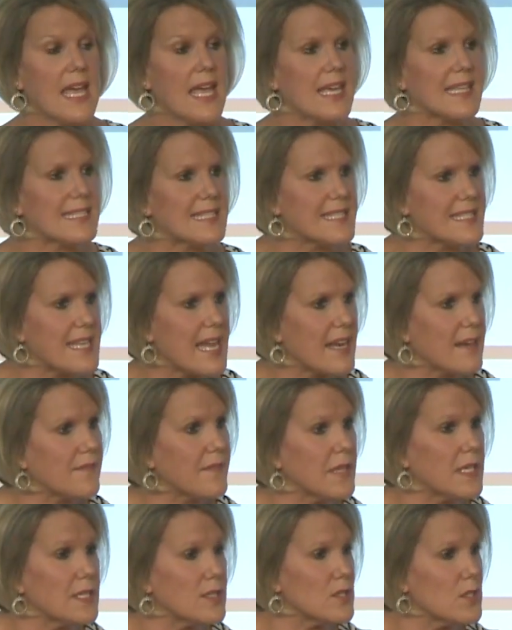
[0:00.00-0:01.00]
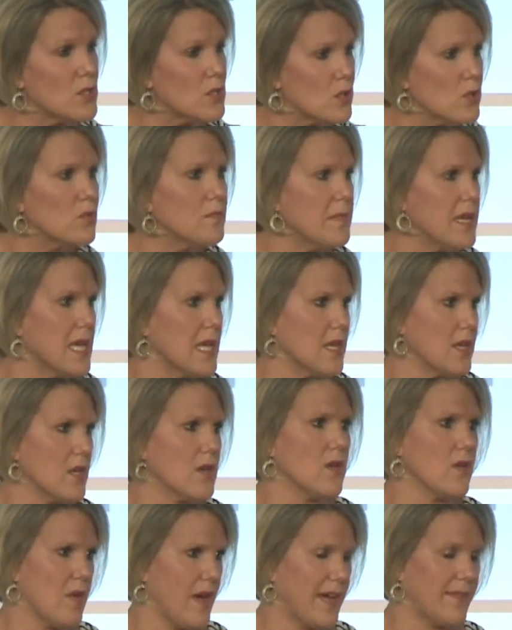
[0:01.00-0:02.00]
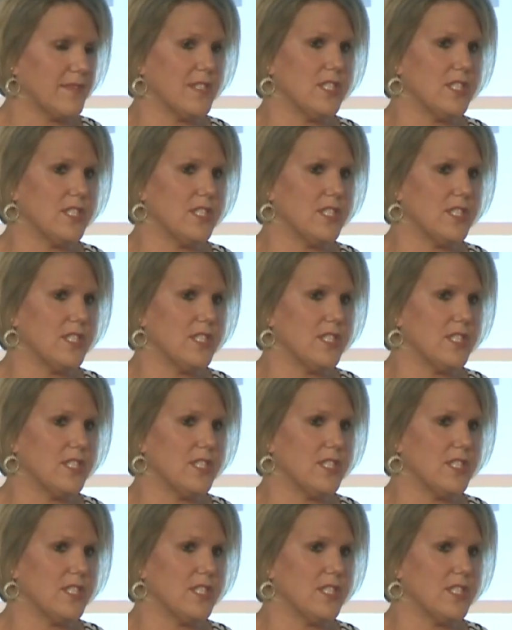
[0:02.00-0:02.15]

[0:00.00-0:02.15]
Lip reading: instead of assuming you have